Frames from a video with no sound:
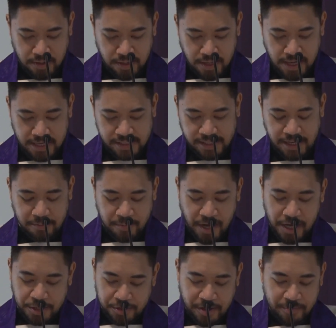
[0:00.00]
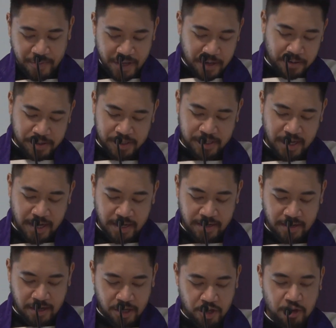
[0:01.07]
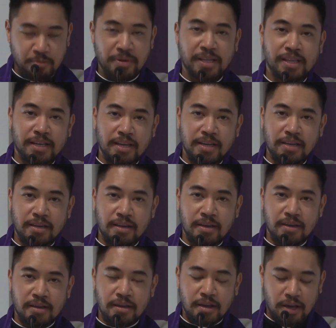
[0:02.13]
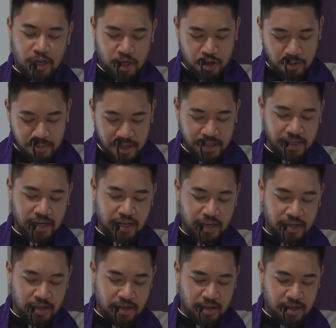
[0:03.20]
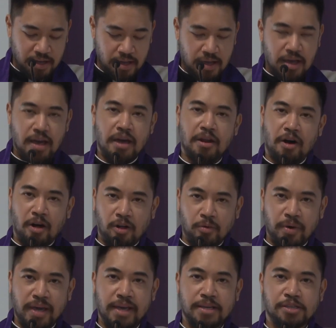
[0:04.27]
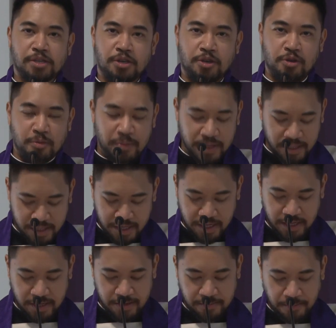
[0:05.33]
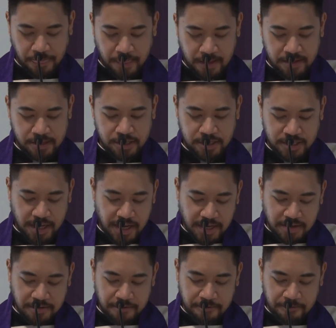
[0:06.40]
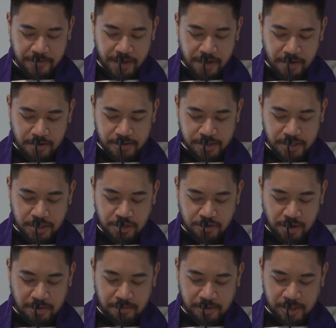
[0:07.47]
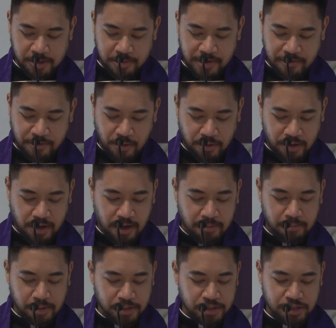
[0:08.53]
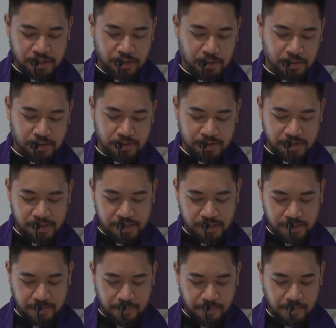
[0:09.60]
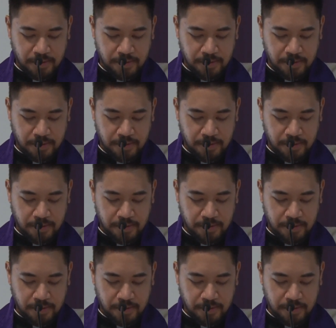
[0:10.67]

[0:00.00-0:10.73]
As St. Padre Pio said, humility, humility, and always humility. Satan fears and trembles before humble souls.